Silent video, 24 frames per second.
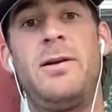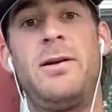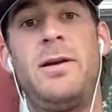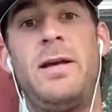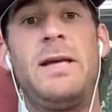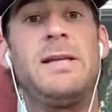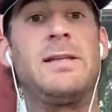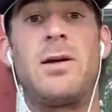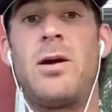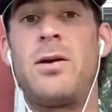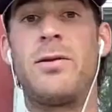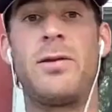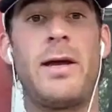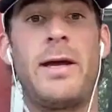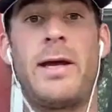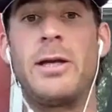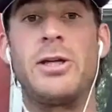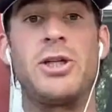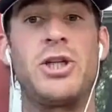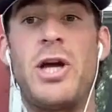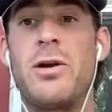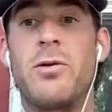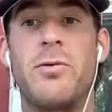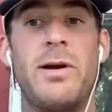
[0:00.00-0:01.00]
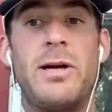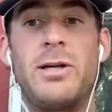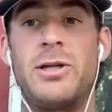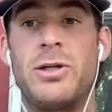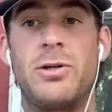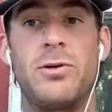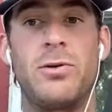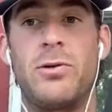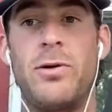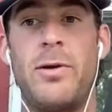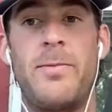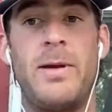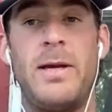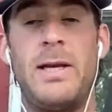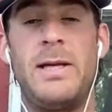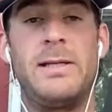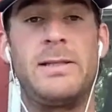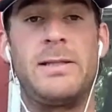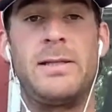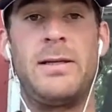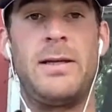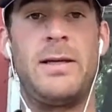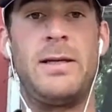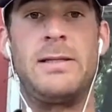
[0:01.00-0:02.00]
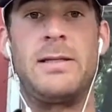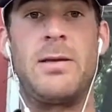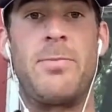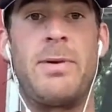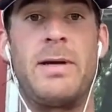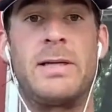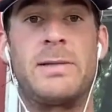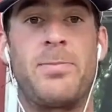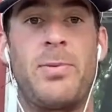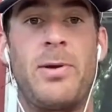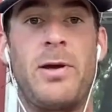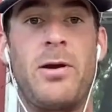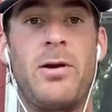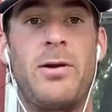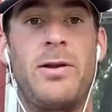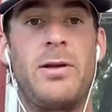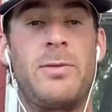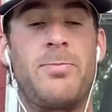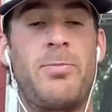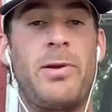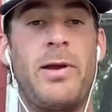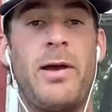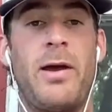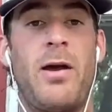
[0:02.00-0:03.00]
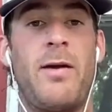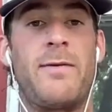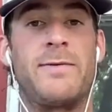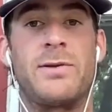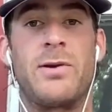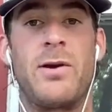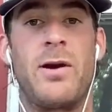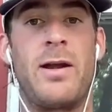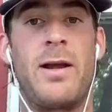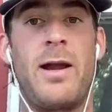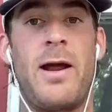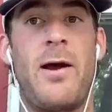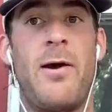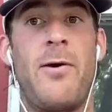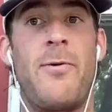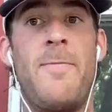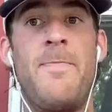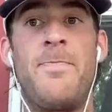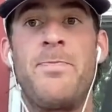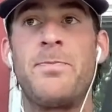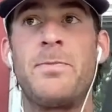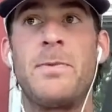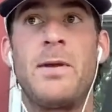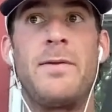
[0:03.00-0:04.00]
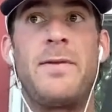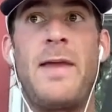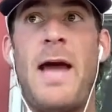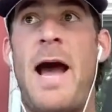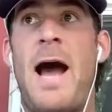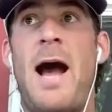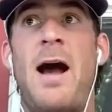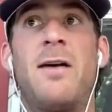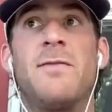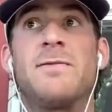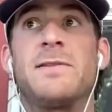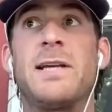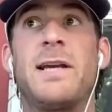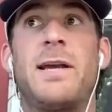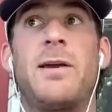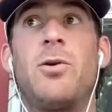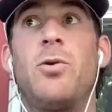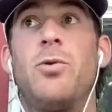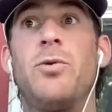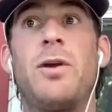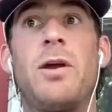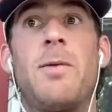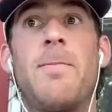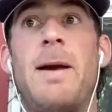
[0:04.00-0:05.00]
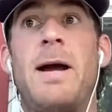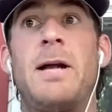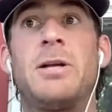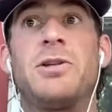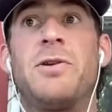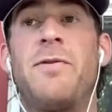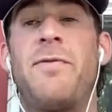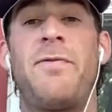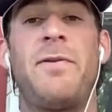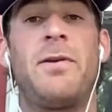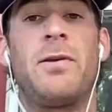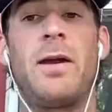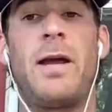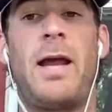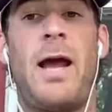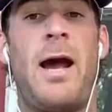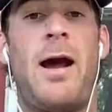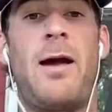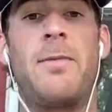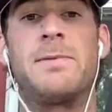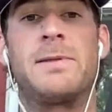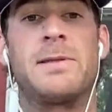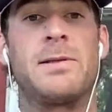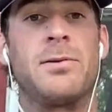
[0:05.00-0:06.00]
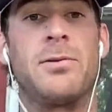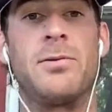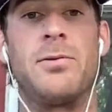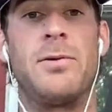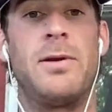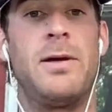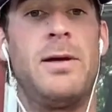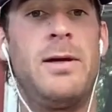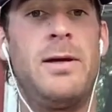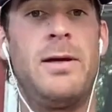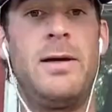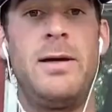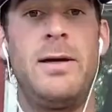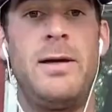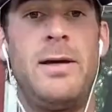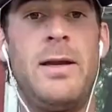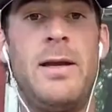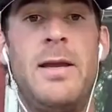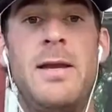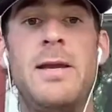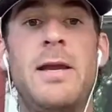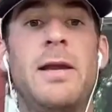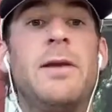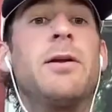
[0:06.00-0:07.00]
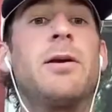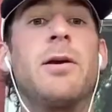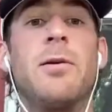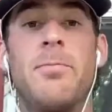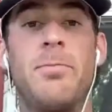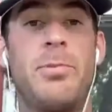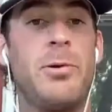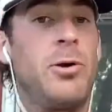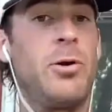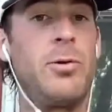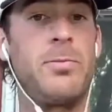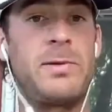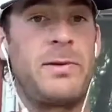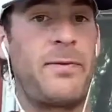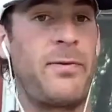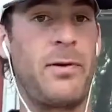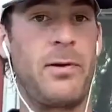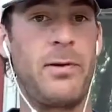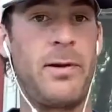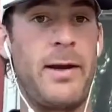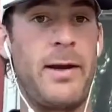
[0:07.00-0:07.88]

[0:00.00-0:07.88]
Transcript: He's on like a generational. I mean, he's the best player in these playoffs right now. The Avs, I can only imagine, feel like absolute nincompoops for